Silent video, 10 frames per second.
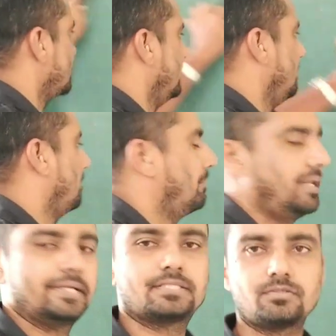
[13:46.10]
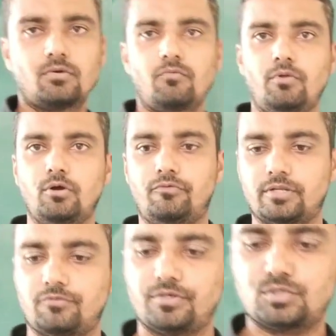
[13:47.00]
and periods. We go for
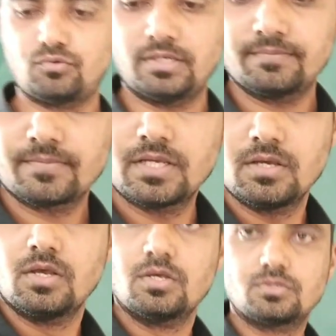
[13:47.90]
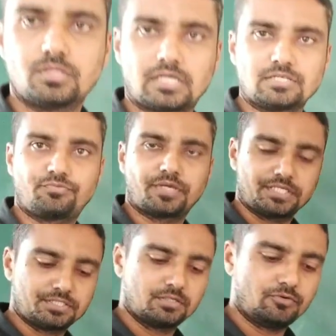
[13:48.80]
the first one. So the
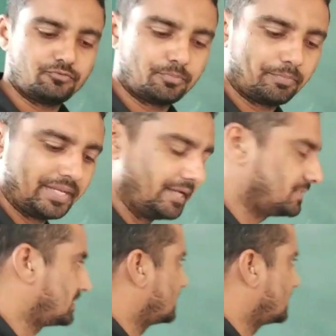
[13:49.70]
classification of periods.